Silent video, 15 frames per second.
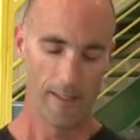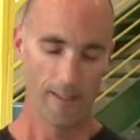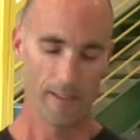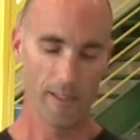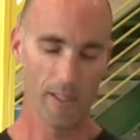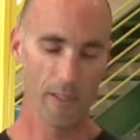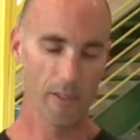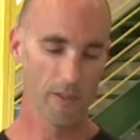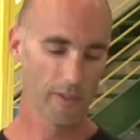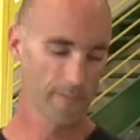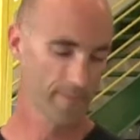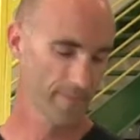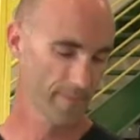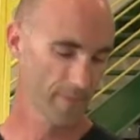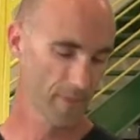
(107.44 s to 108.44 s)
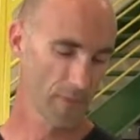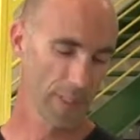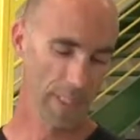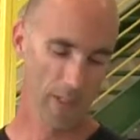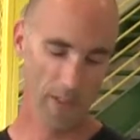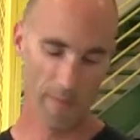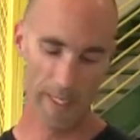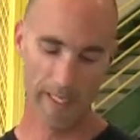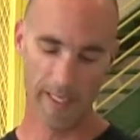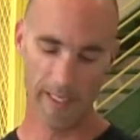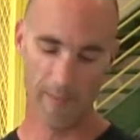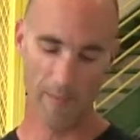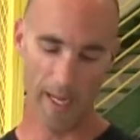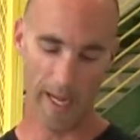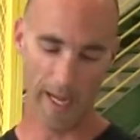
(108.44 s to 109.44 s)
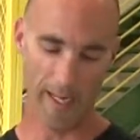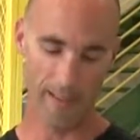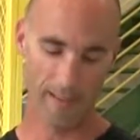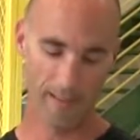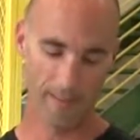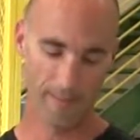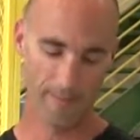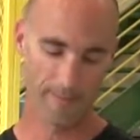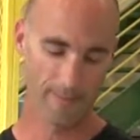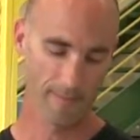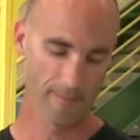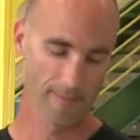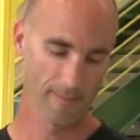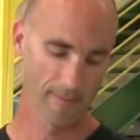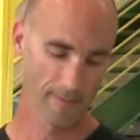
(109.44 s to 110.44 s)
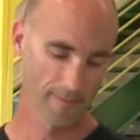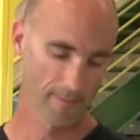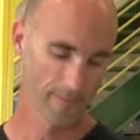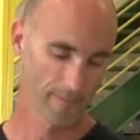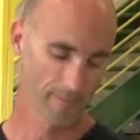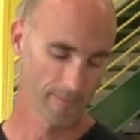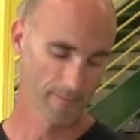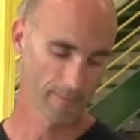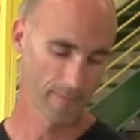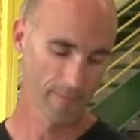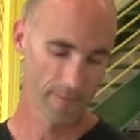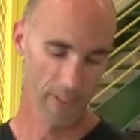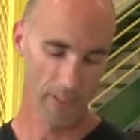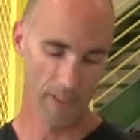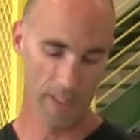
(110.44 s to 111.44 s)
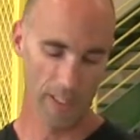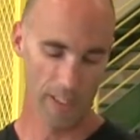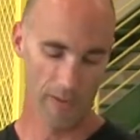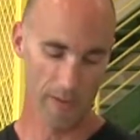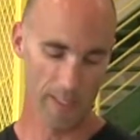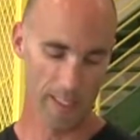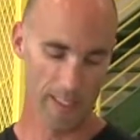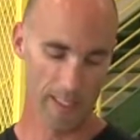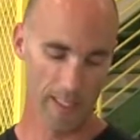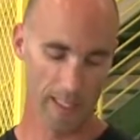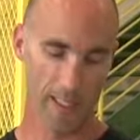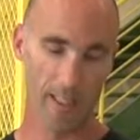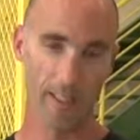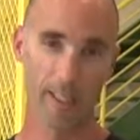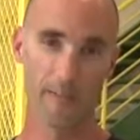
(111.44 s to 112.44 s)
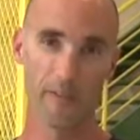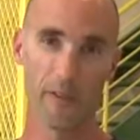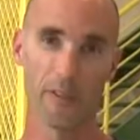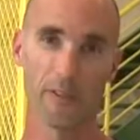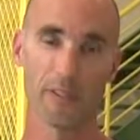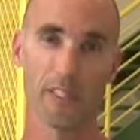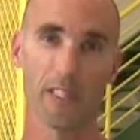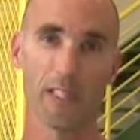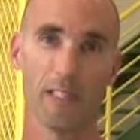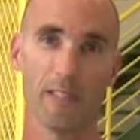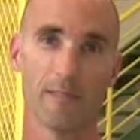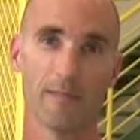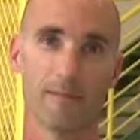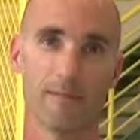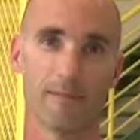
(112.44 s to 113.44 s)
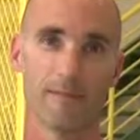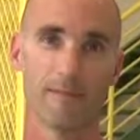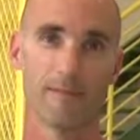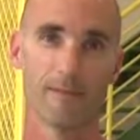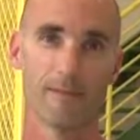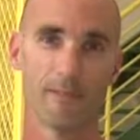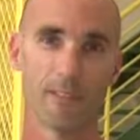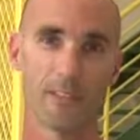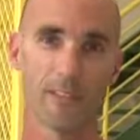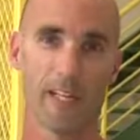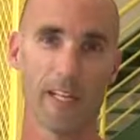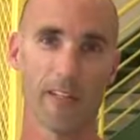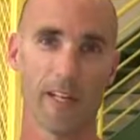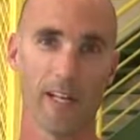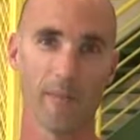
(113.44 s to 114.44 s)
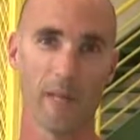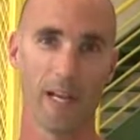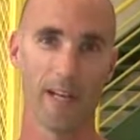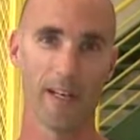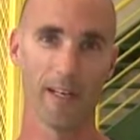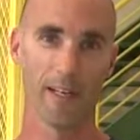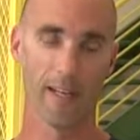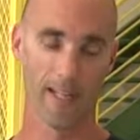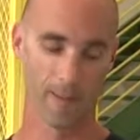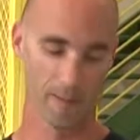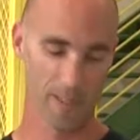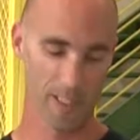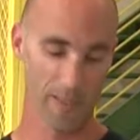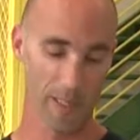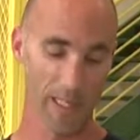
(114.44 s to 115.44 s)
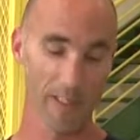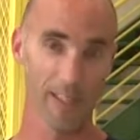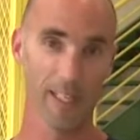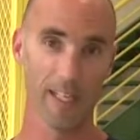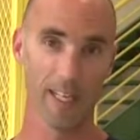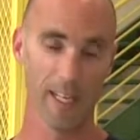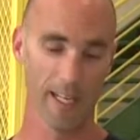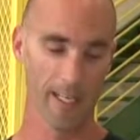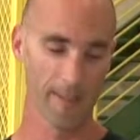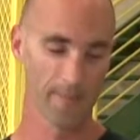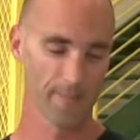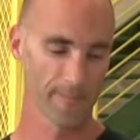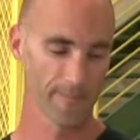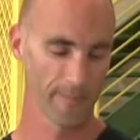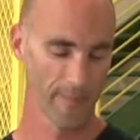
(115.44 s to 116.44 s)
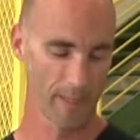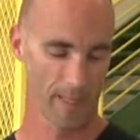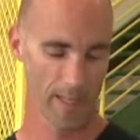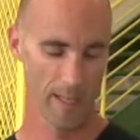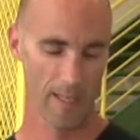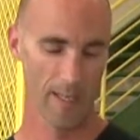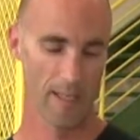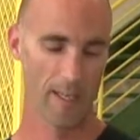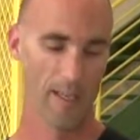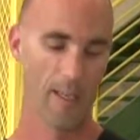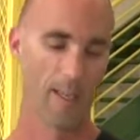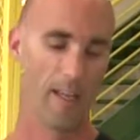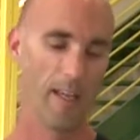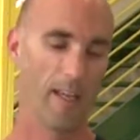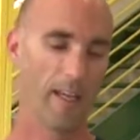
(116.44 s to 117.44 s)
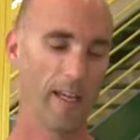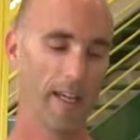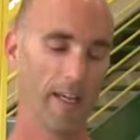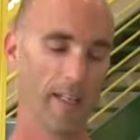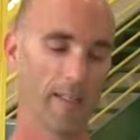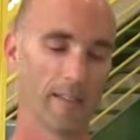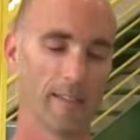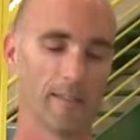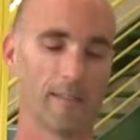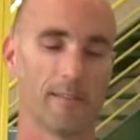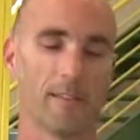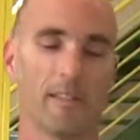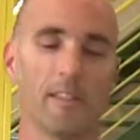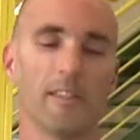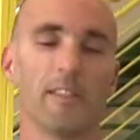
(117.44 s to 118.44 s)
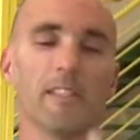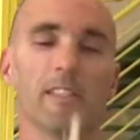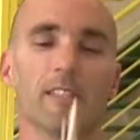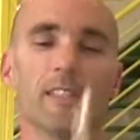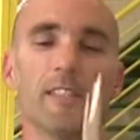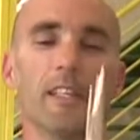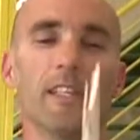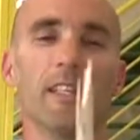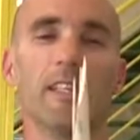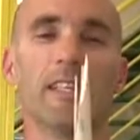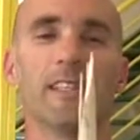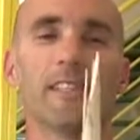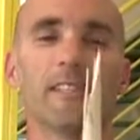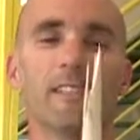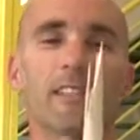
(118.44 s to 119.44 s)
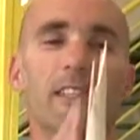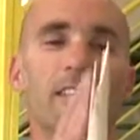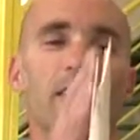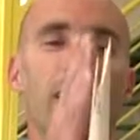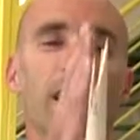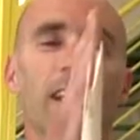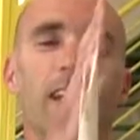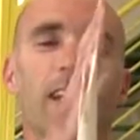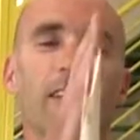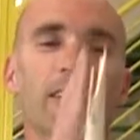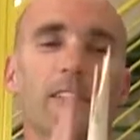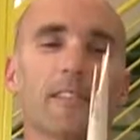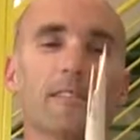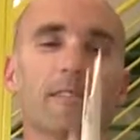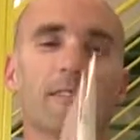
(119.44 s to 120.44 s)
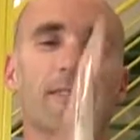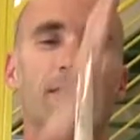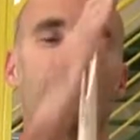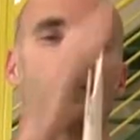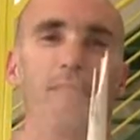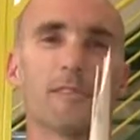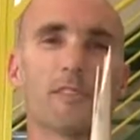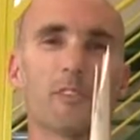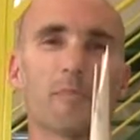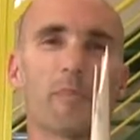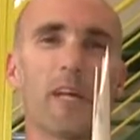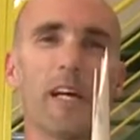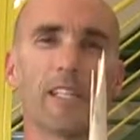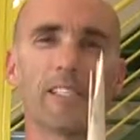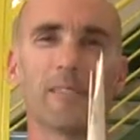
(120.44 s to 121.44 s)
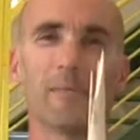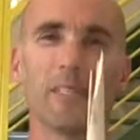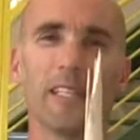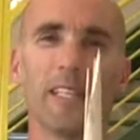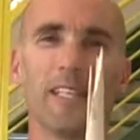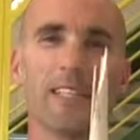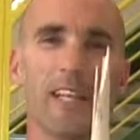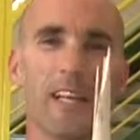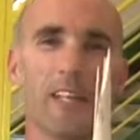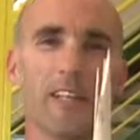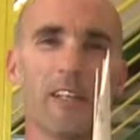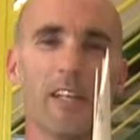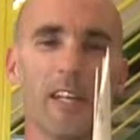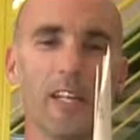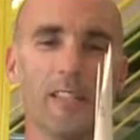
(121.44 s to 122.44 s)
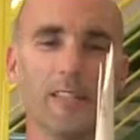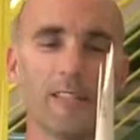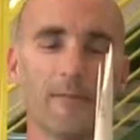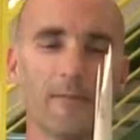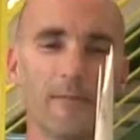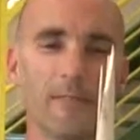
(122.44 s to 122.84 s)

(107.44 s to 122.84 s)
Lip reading: So when they were making bats, you couldn't really tell if it was good straight grain bat or not just by looking at it. And so you can see this is the grain angle. It's approximately 10 degrees.